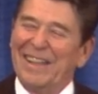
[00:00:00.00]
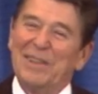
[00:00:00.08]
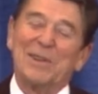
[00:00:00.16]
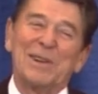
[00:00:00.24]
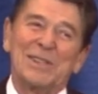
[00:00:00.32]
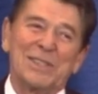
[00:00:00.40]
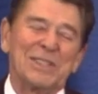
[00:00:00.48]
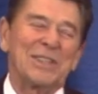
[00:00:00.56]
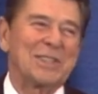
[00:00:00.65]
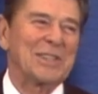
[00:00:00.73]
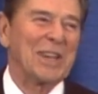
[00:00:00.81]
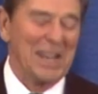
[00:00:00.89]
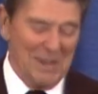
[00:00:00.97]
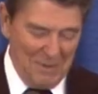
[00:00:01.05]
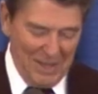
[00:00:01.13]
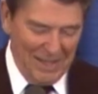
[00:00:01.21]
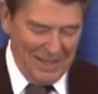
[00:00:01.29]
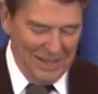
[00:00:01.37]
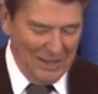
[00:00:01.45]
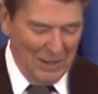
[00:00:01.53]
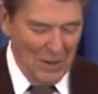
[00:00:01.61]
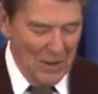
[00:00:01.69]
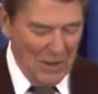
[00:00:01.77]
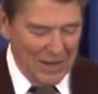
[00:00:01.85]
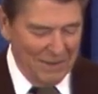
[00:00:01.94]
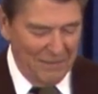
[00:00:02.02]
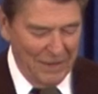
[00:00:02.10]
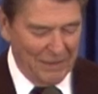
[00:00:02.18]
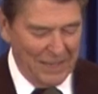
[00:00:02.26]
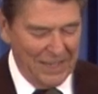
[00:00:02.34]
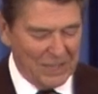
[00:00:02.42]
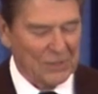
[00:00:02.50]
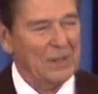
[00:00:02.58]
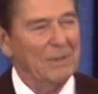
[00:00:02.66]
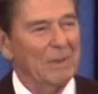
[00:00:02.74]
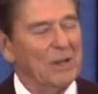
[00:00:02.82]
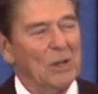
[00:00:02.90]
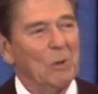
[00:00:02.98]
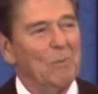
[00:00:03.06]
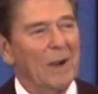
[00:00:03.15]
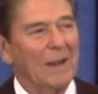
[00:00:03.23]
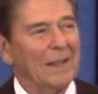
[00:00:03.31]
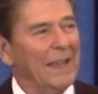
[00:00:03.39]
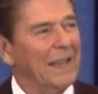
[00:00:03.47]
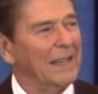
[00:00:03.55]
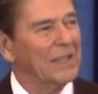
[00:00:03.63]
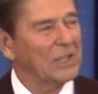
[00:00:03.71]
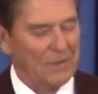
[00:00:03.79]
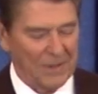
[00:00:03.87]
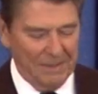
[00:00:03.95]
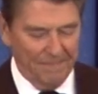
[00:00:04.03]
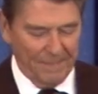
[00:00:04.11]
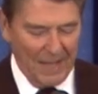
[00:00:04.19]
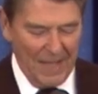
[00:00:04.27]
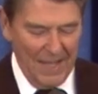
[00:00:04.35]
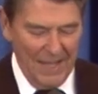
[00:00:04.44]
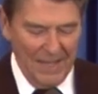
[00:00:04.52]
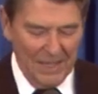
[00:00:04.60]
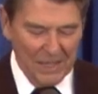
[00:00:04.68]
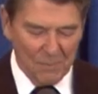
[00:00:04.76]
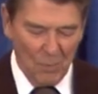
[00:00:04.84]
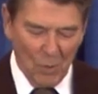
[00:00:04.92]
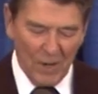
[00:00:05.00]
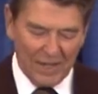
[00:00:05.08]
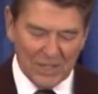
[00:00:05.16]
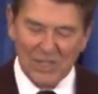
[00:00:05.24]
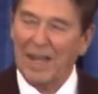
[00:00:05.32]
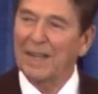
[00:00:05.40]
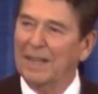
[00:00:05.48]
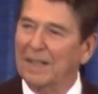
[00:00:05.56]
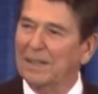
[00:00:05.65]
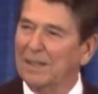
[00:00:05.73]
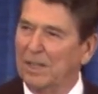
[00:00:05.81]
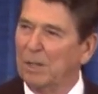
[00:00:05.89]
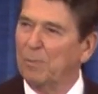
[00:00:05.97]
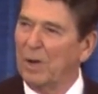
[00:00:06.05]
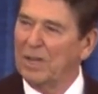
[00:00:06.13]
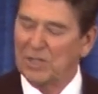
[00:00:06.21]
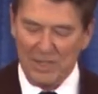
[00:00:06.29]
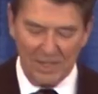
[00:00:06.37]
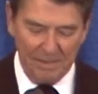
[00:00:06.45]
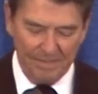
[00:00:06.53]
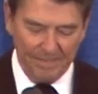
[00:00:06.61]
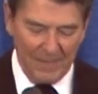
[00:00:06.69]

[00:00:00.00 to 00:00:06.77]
Yours is a state with a long and vivid history, but no part of that history is more exciting than the present.